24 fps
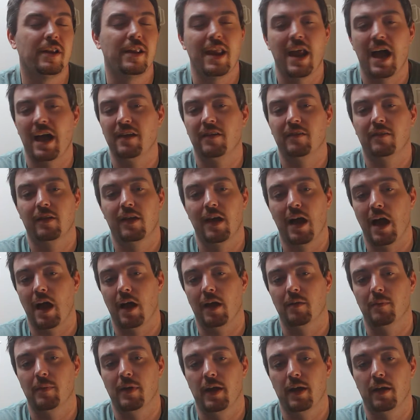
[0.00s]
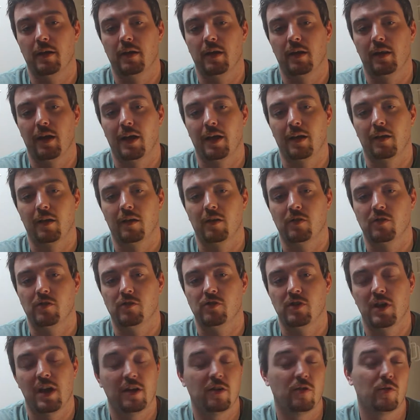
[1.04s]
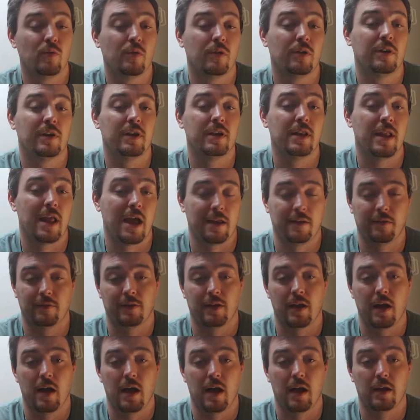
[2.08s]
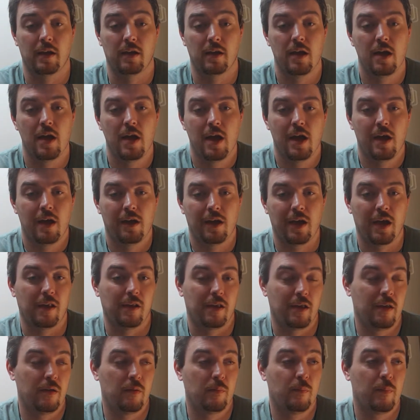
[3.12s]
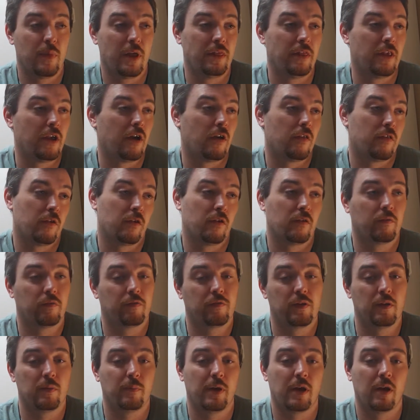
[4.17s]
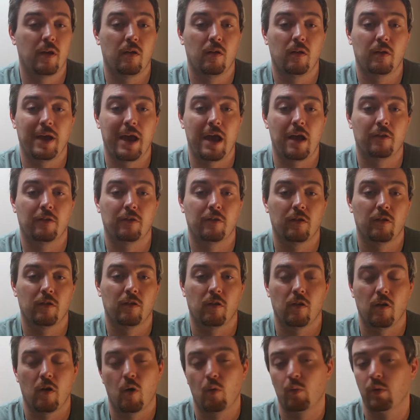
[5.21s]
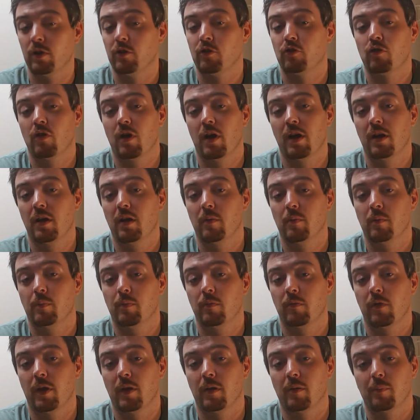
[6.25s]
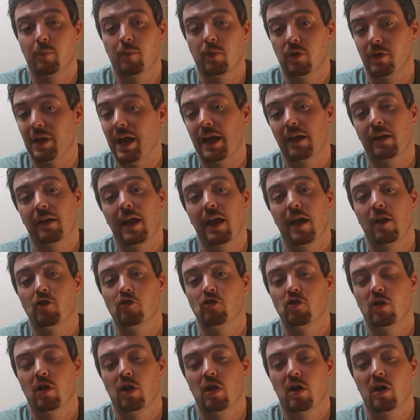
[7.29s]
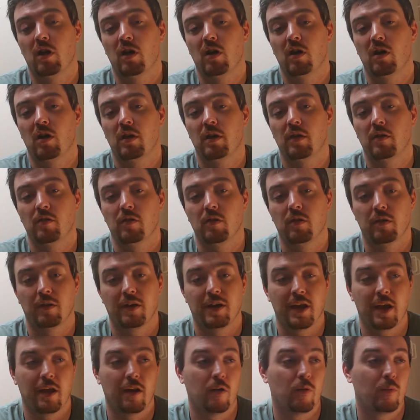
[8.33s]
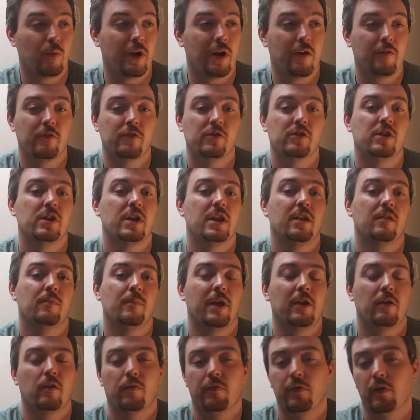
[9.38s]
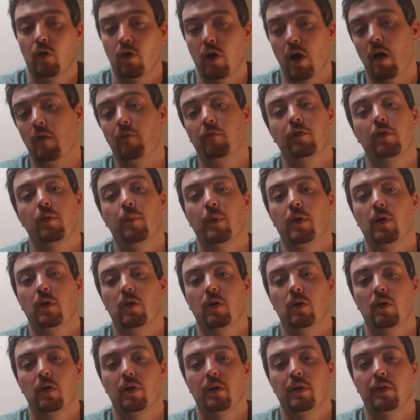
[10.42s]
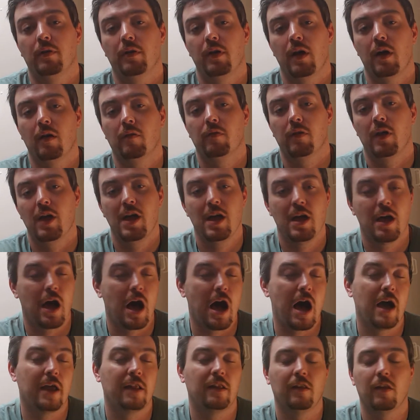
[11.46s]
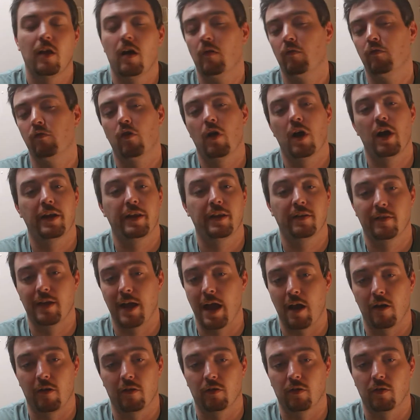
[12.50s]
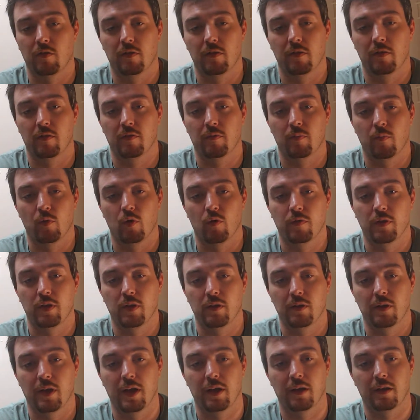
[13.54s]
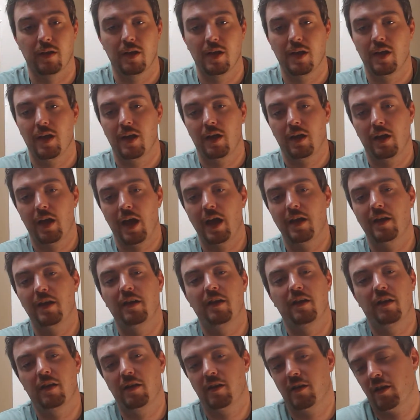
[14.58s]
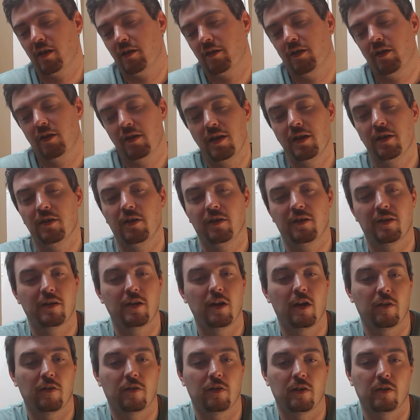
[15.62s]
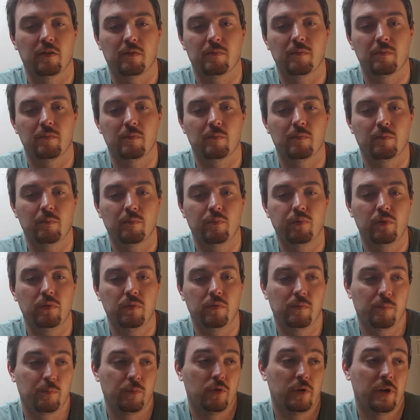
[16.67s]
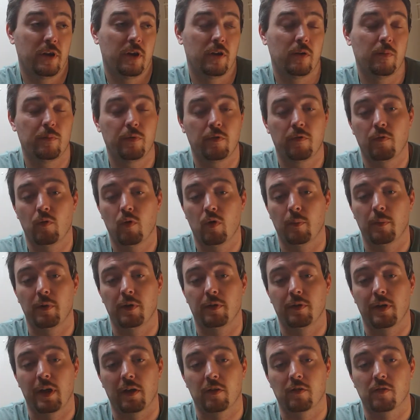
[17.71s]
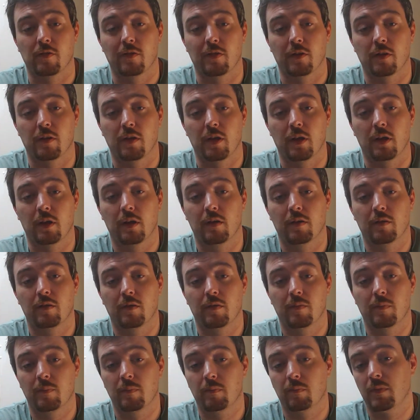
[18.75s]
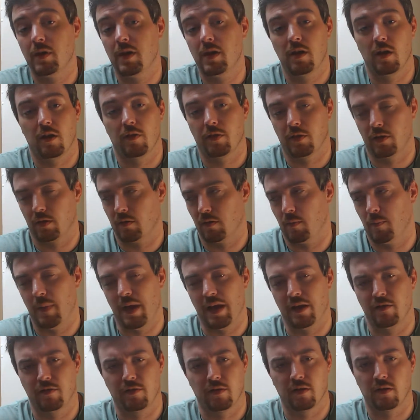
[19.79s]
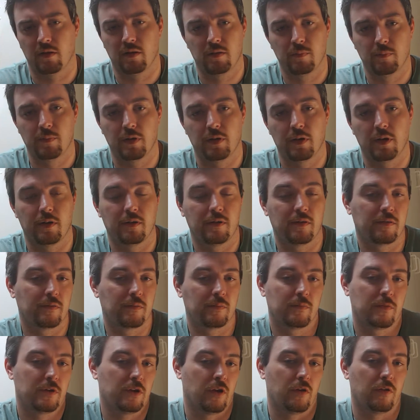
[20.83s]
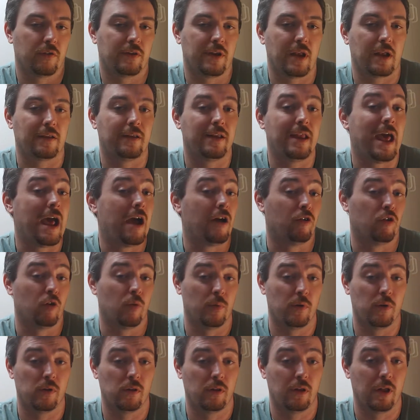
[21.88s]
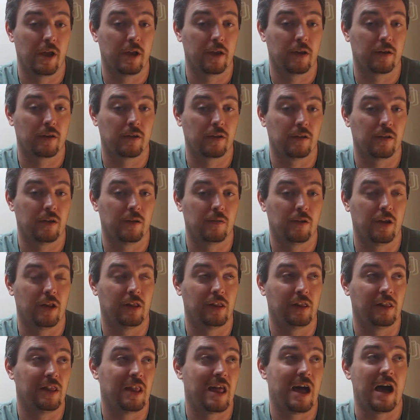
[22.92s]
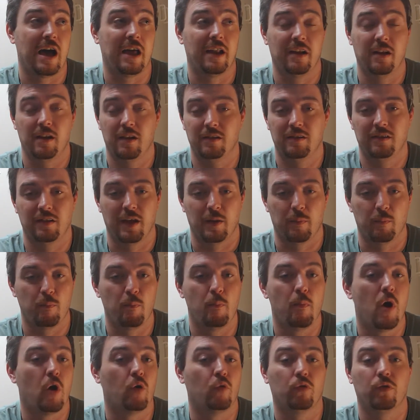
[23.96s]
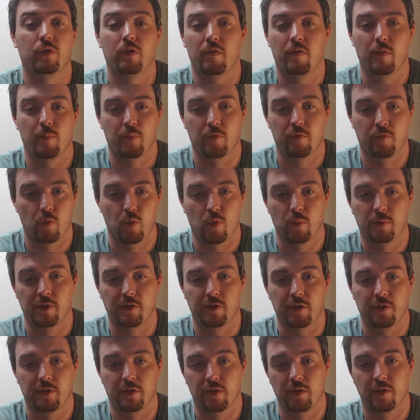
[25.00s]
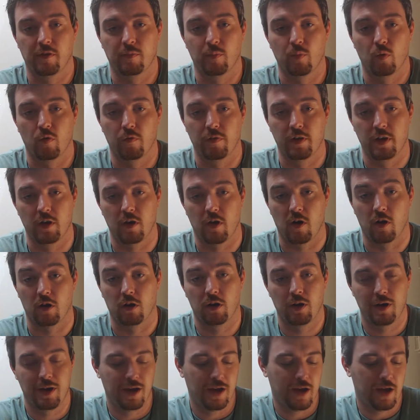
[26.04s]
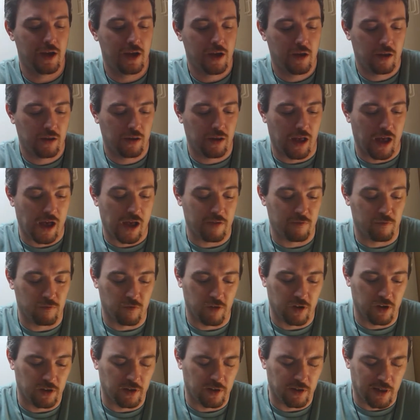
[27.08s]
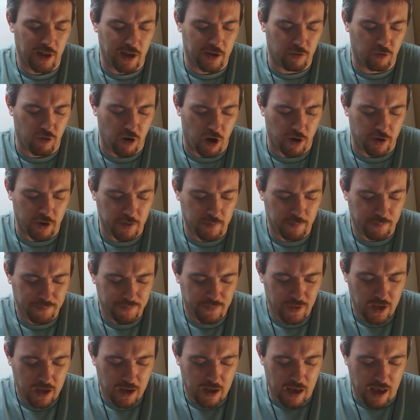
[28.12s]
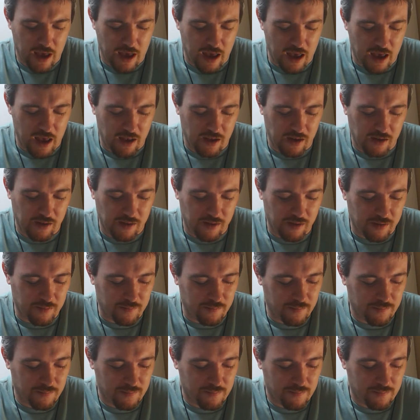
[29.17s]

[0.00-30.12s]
nice guy, man. Like, a genuinely nice guy. And him and the other female counselor are always trying to, like, protect Angela and get her whatever she needs, make her feel comfortable and stuff. I love Ronnie's character in this movie. Like, and he does a pretty good performance, actually. Like, it's nothing amazing, but it's, you know, it's not terrible like a lot, like most of the performances in this movie are. I really like Ronnie. And